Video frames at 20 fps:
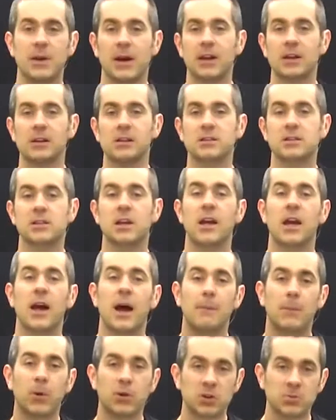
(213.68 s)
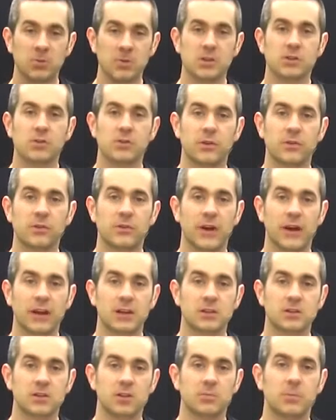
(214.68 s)
pedals and put them into an
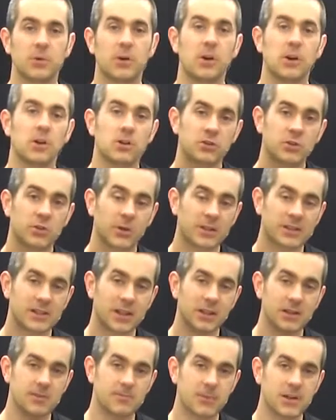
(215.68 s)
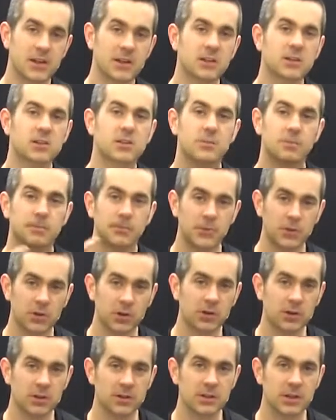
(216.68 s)
effects loop. So I send the bass
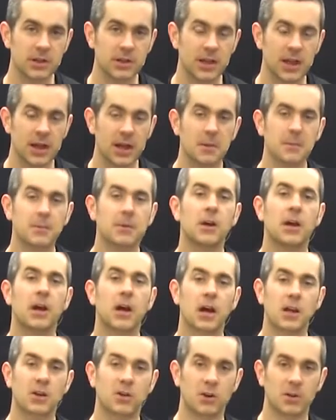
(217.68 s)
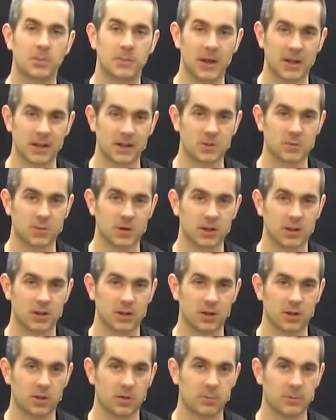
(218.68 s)
pure into the amp and all the pedals work in
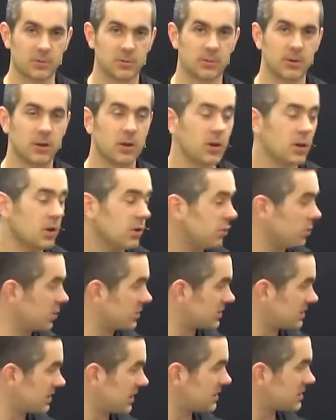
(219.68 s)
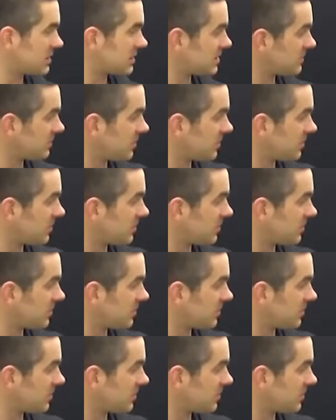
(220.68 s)
the loop. What's nicest